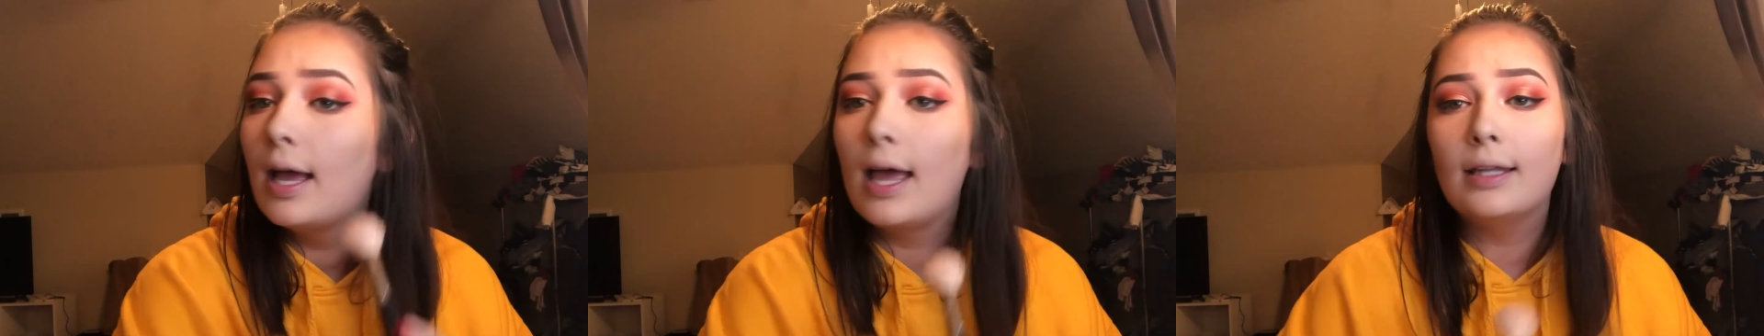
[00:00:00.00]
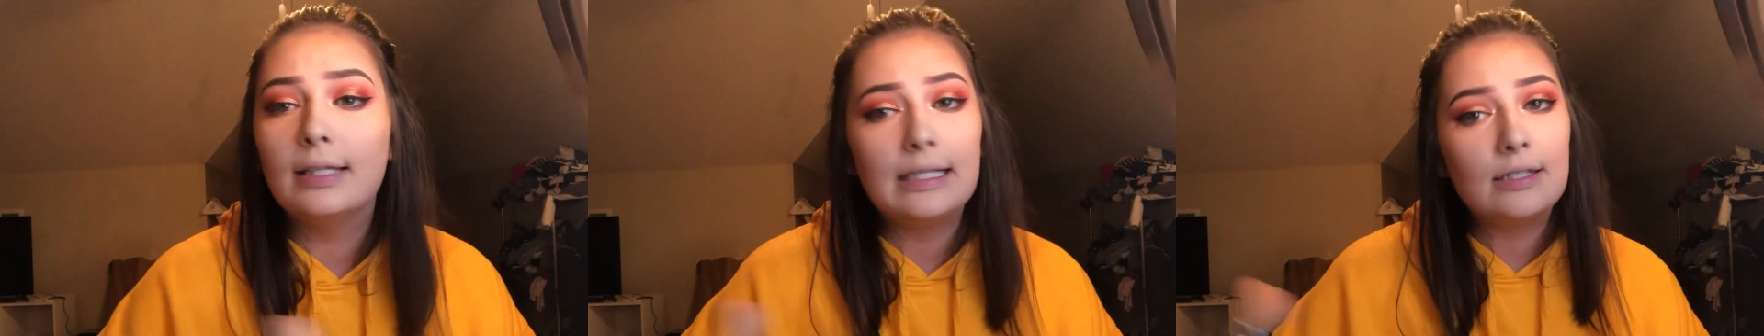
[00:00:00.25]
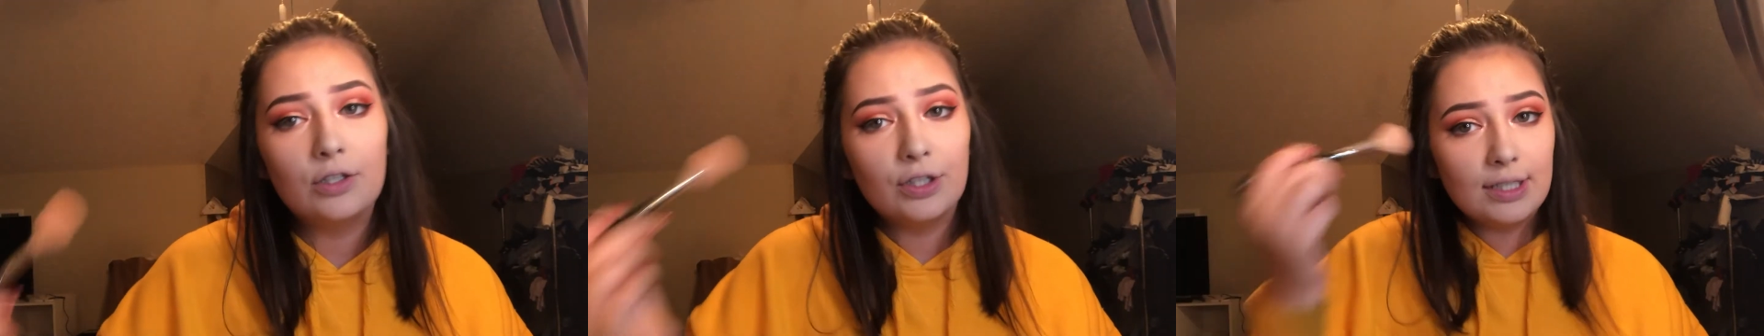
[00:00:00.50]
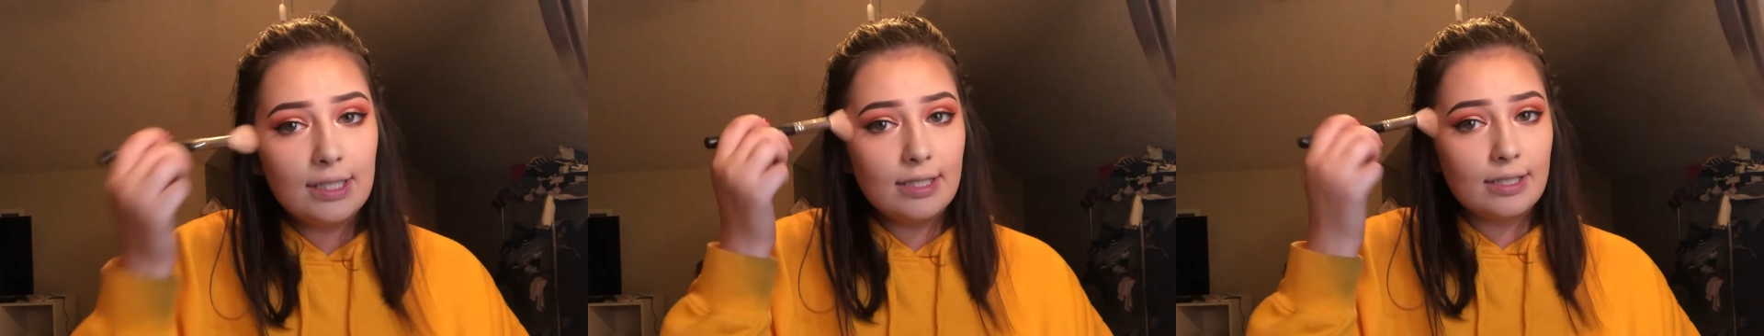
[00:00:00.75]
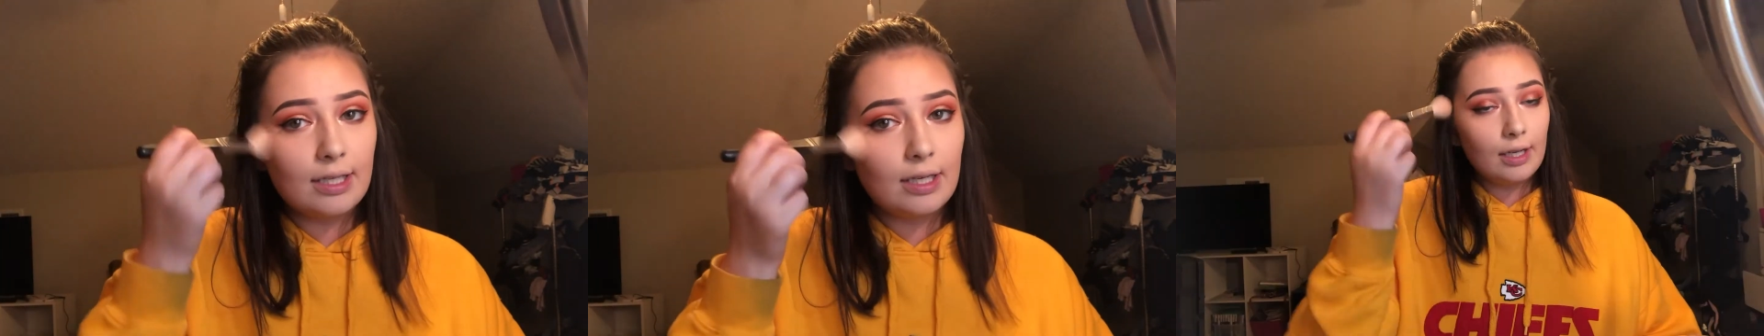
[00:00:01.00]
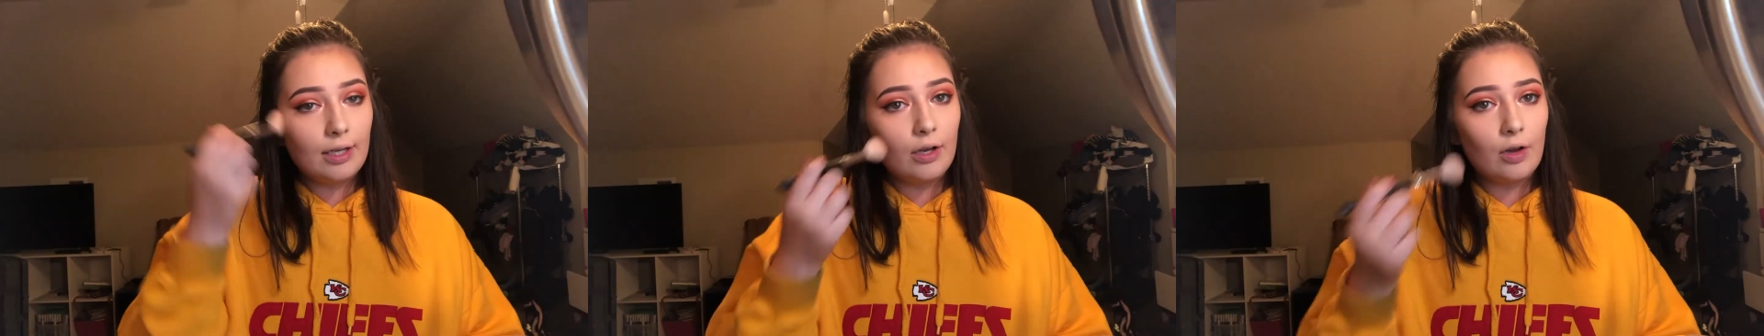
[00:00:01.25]
at least look
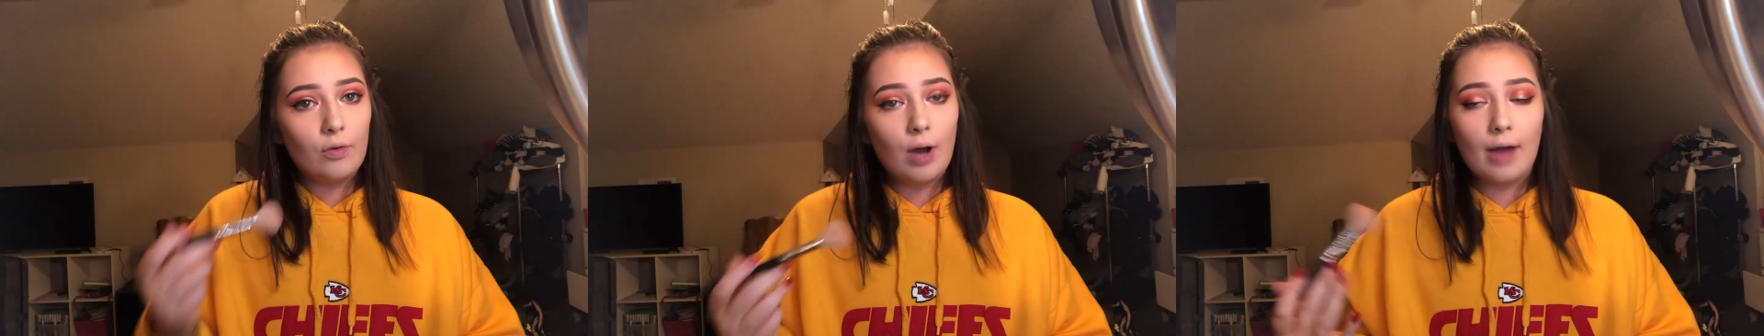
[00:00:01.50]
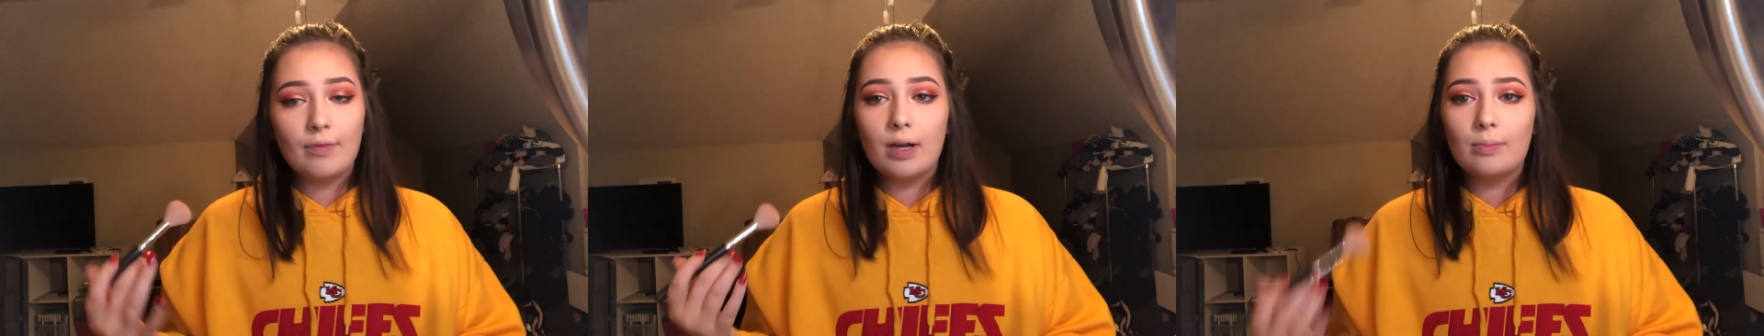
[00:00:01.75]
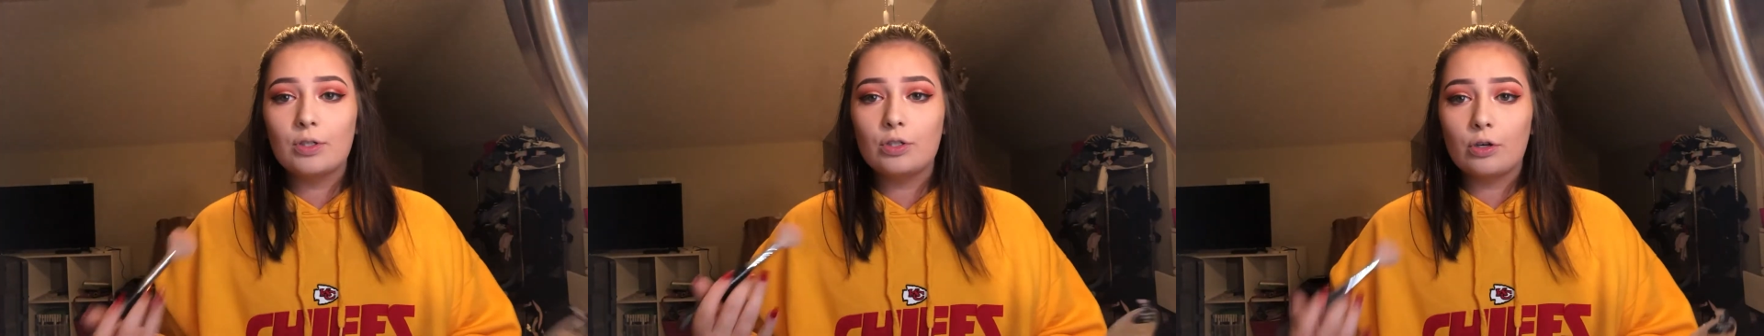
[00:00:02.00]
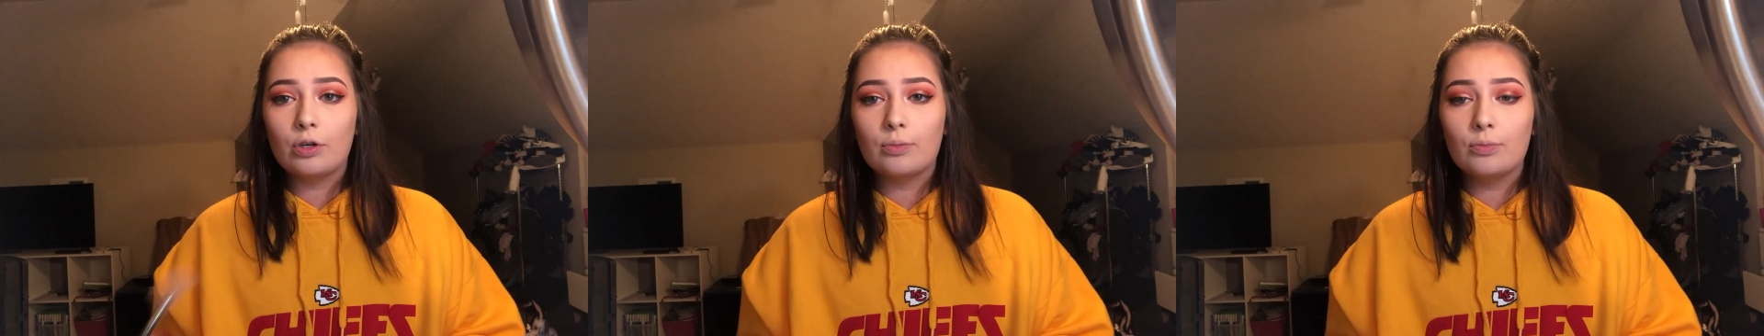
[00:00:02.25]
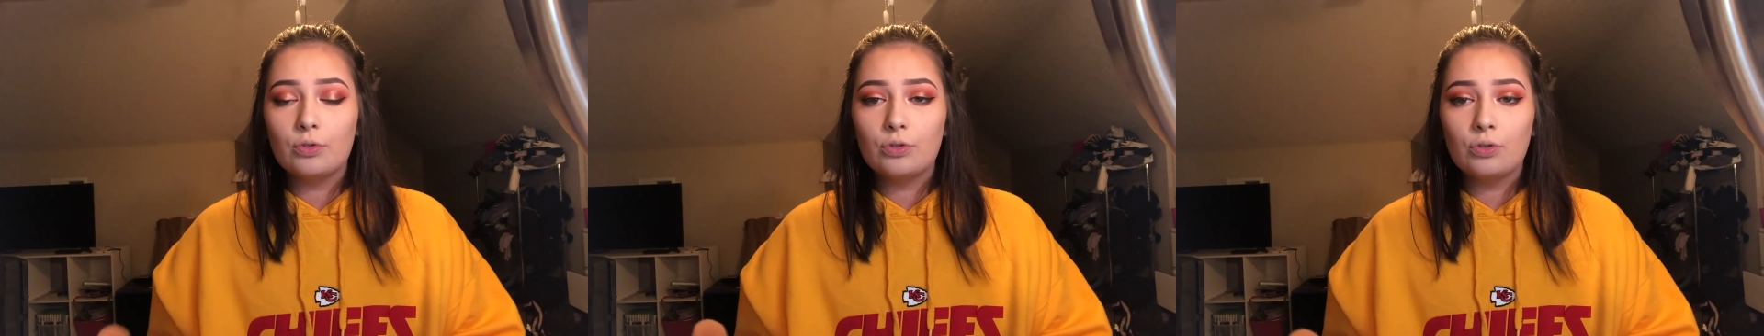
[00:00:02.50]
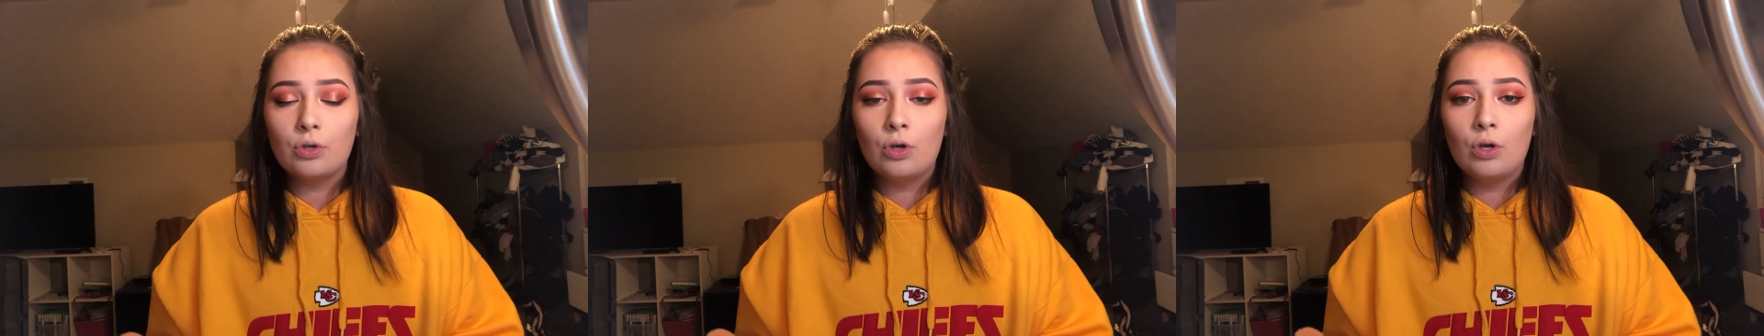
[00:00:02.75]
decent? You know, I've come to terms